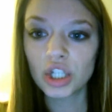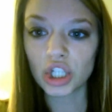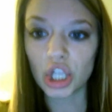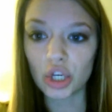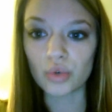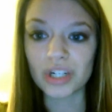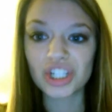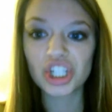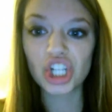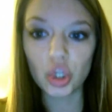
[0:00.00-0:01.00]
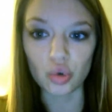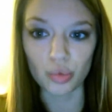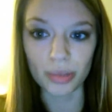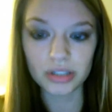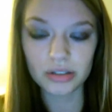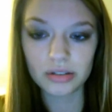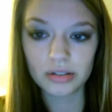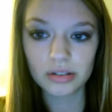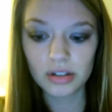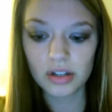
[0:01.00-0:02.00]
YouTube.
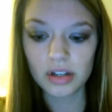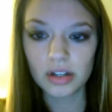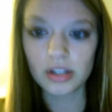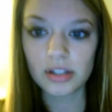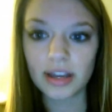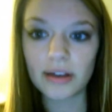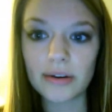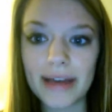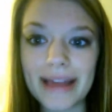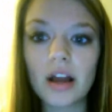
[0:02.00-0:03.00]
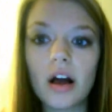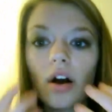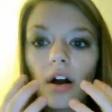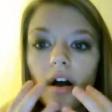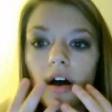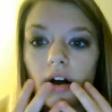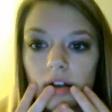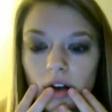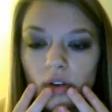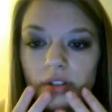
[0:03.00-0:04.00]
So, and
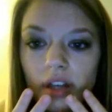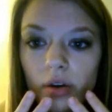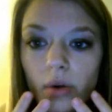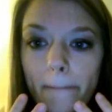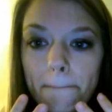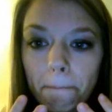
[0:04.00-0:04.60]
also,